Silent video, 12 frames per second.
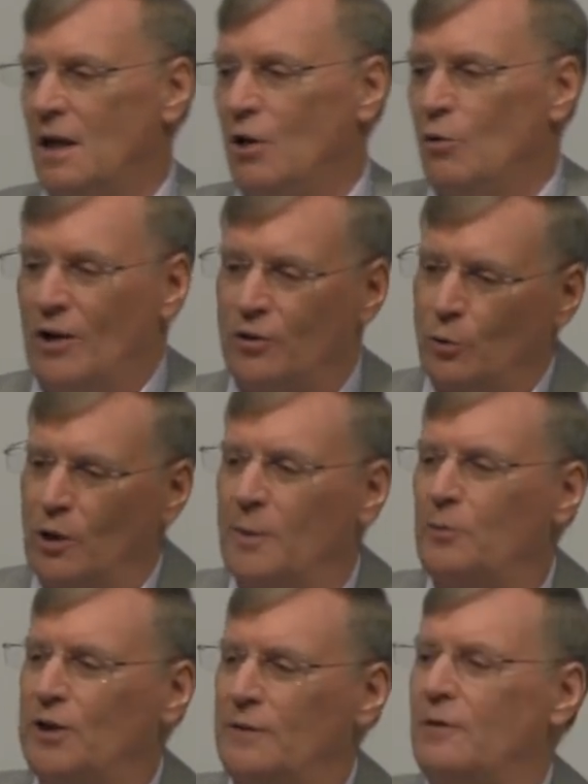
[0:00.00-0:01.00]
Roger
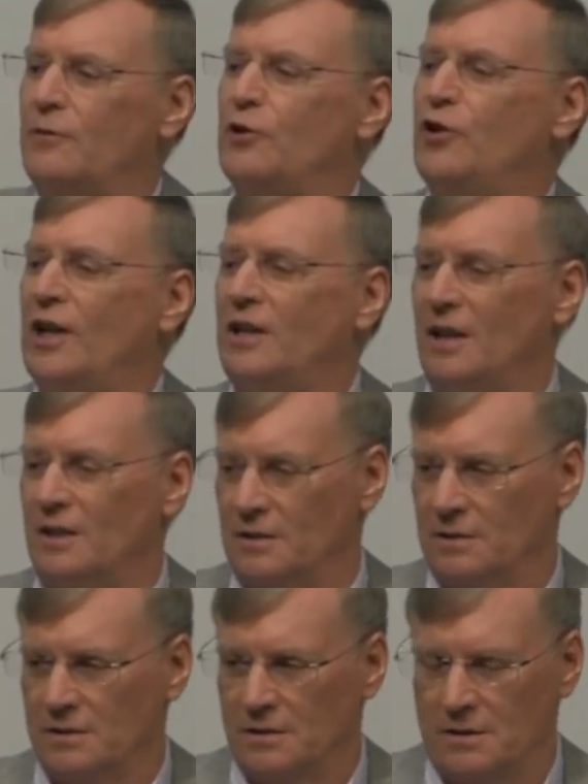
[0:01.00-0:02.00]
Williams lived in Virginia.
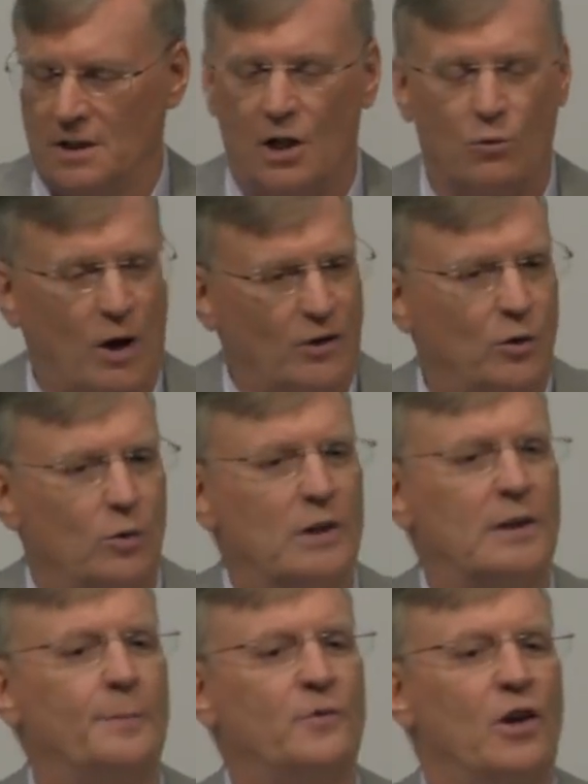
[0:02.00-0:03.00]
Roger
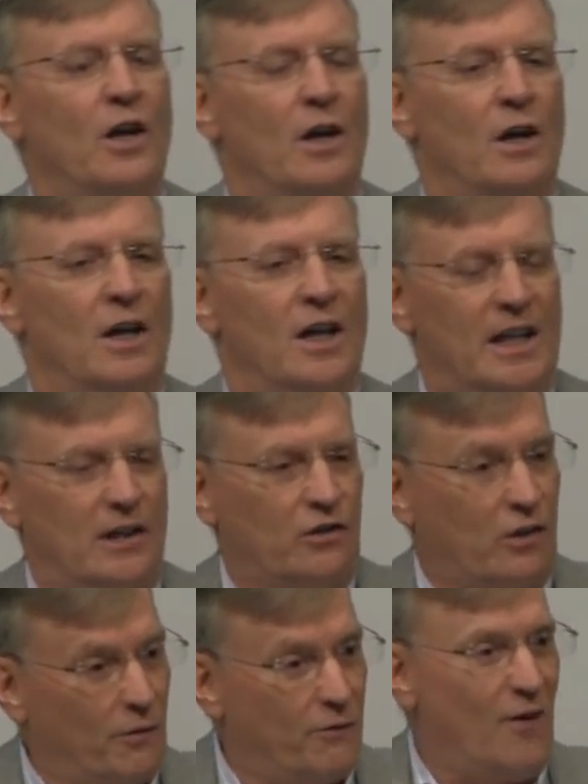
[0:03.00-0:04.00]
Williams
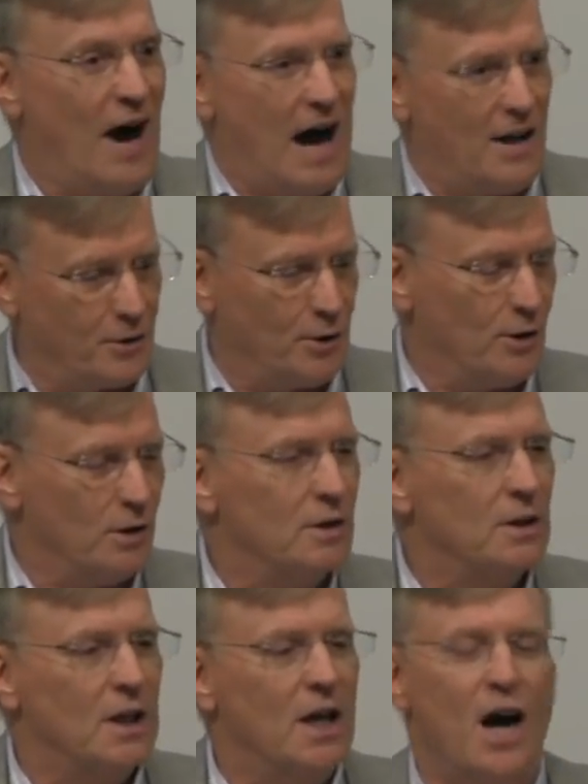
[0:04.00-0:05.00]
is the father
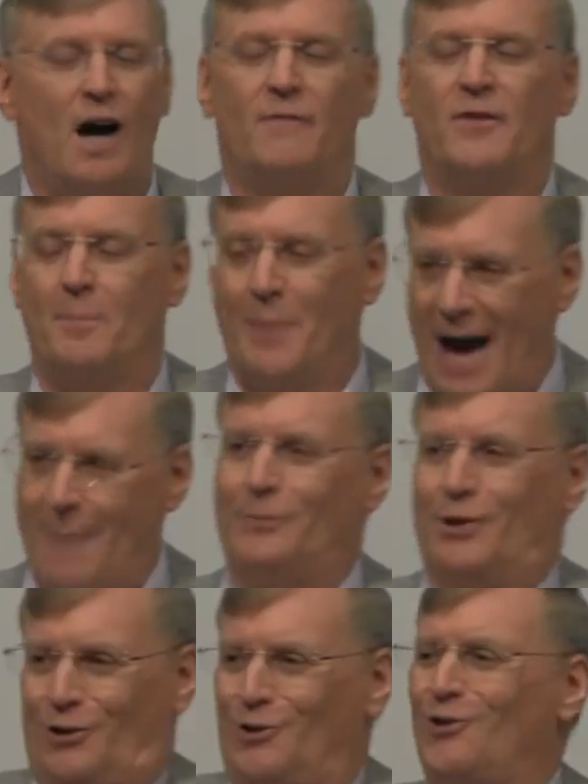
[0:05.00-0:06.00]
of the
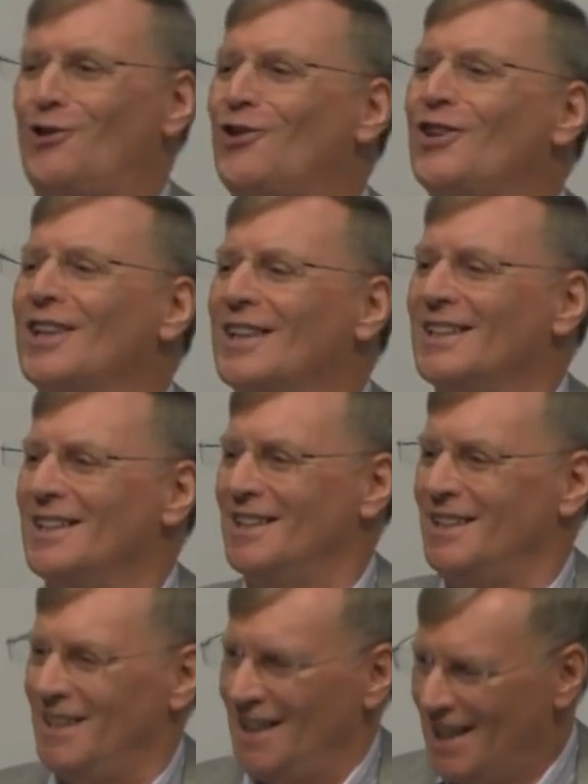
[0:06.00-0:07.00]
Baptists
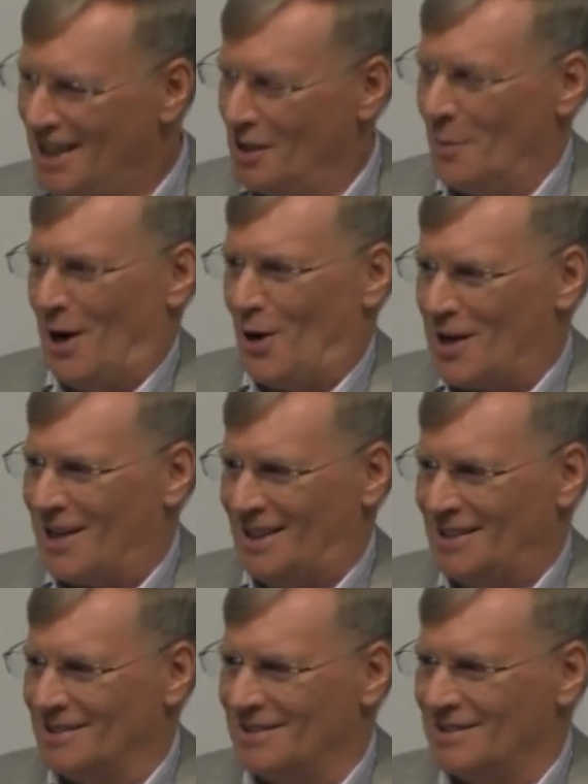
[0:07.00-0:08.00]
in America.